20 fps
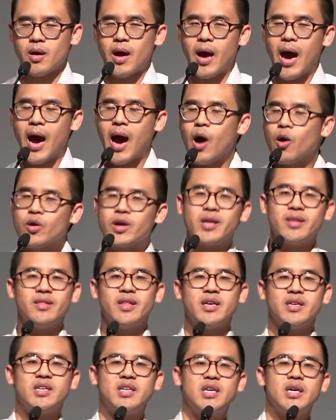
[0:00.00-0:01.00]
How can
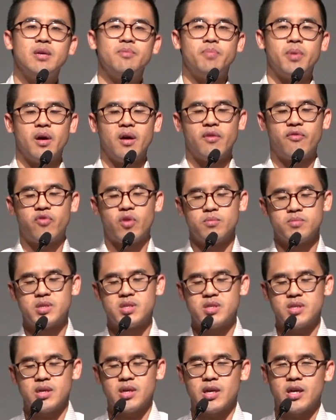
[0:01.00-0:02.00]
they keep from
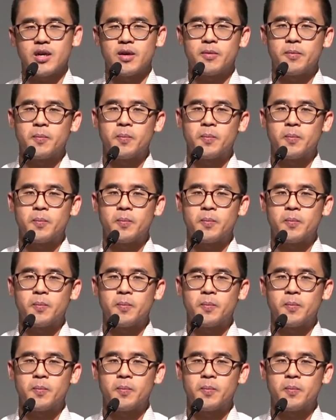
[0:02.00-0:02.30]
singing?